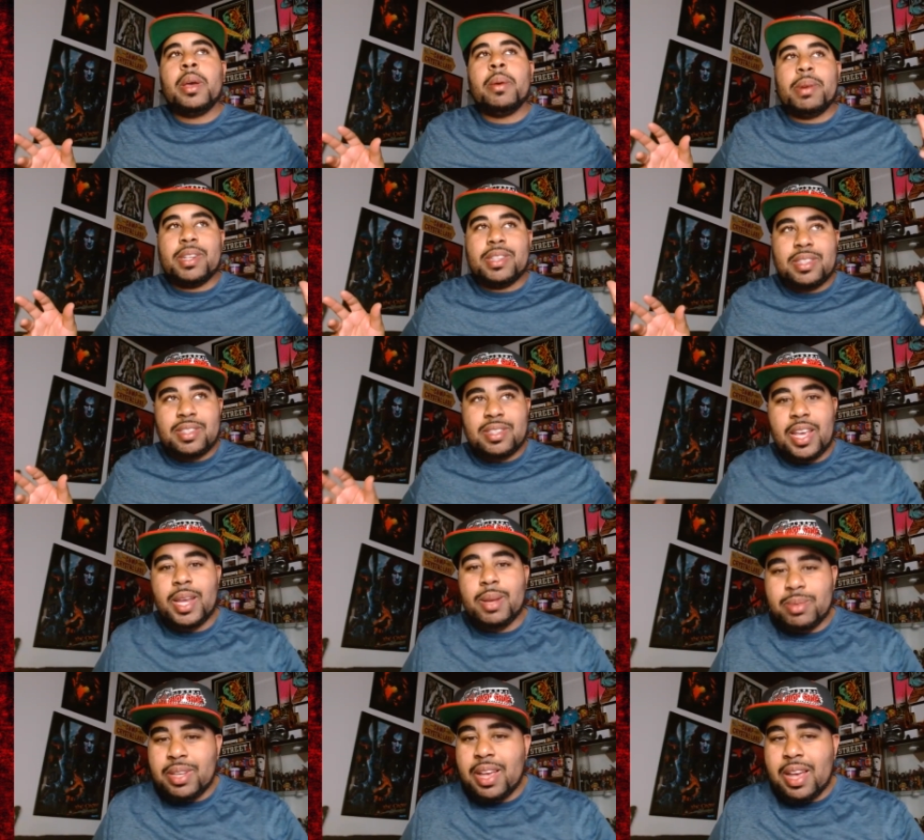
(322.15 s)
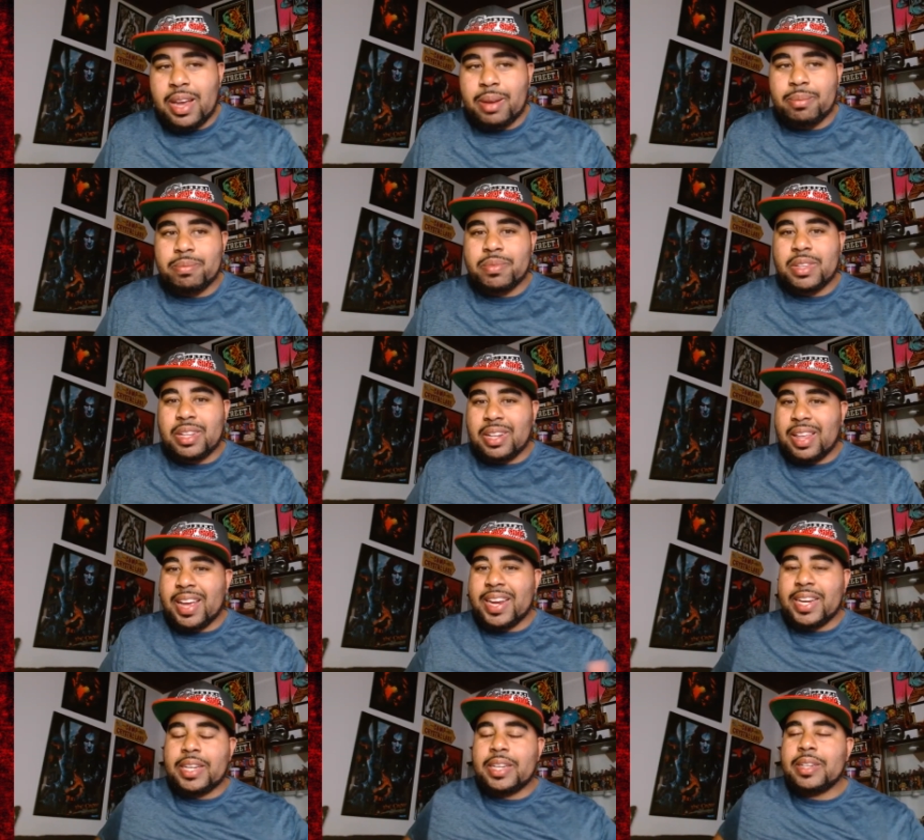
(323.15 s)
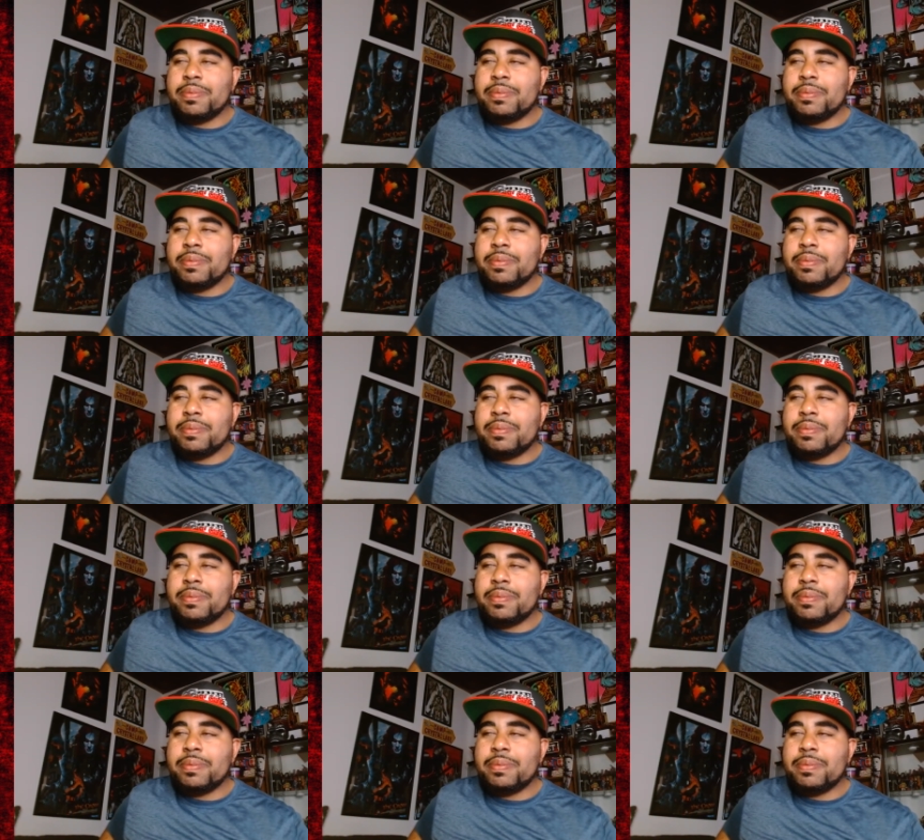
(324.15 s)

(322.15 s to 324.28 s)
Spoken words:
but at the same time, like,